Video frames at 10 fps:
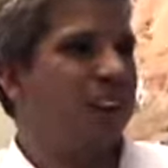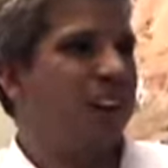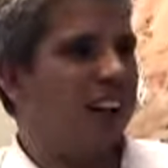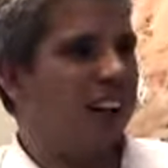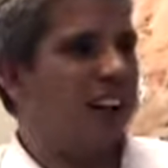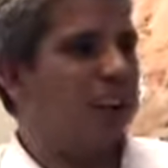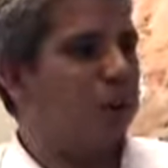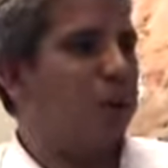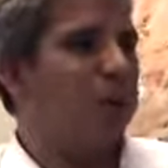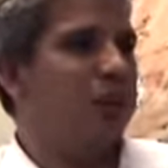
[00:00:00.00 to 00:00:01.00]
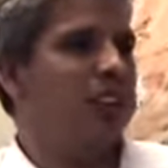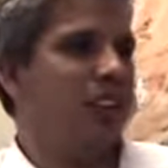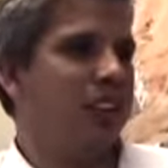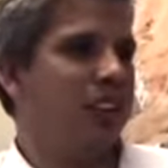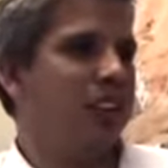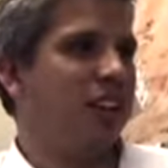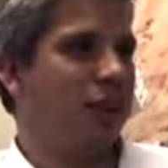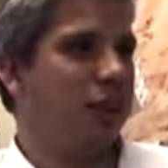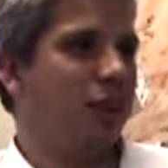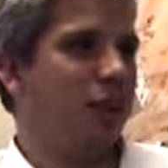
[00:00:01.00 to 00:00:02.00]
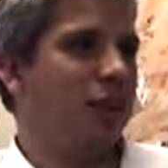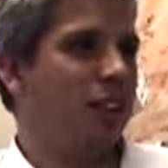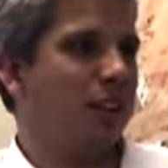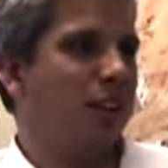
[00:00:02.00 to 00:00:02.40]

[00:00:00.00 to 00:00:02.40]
And that's why we see the need in this market.